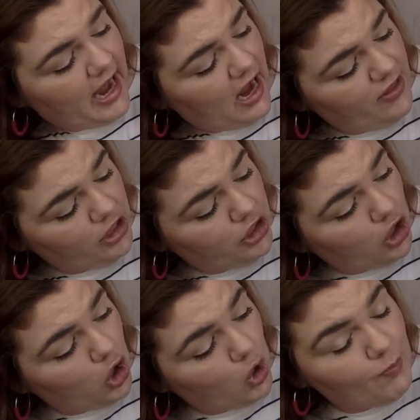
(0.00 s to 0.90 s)
and then
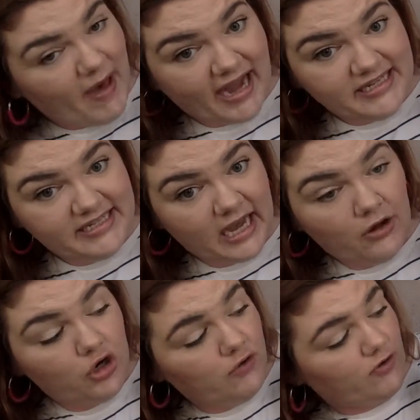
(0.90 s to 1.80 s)
go back
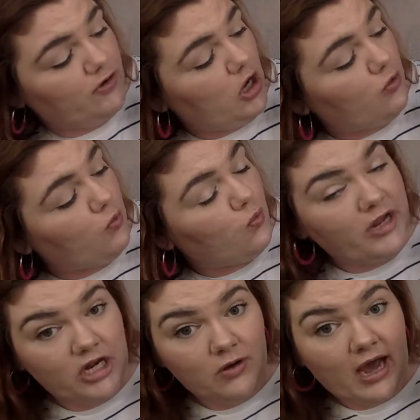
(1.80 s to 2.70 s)
down and over. No,
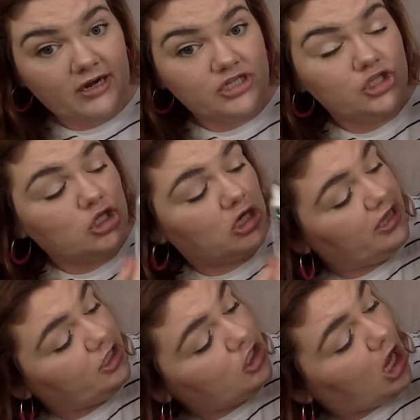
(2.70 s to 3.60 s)
we know how to start at
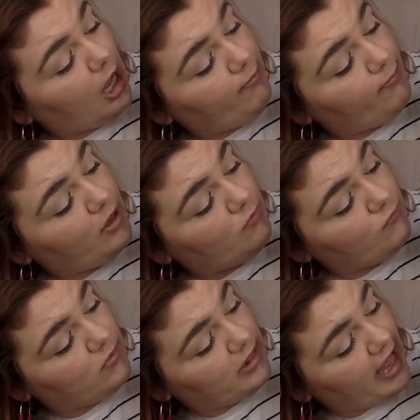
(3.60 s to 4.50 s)
the top
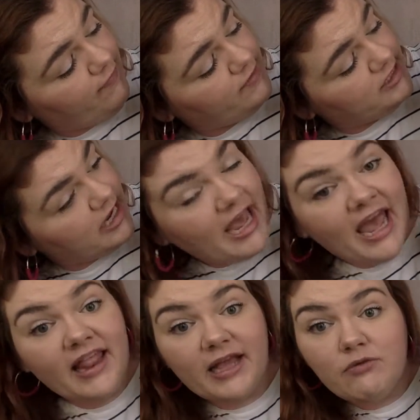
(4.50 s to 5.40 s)
left,
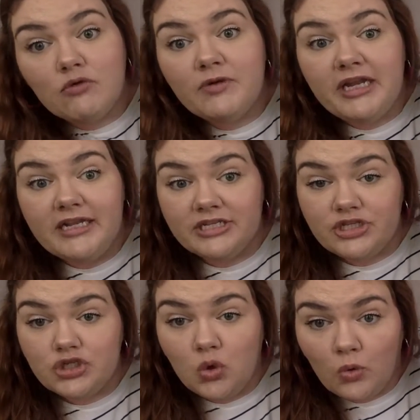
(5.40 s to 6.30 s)
like we're reading a
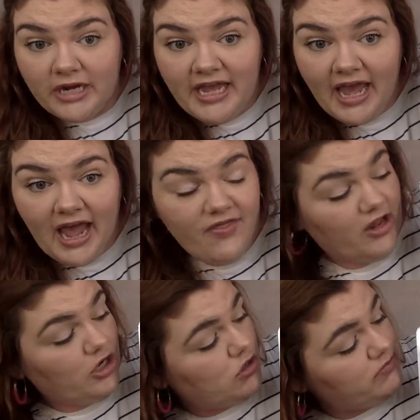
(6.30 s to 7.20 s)
story, and
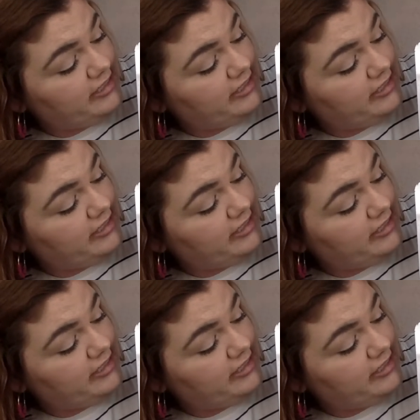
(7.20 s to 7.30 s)
then go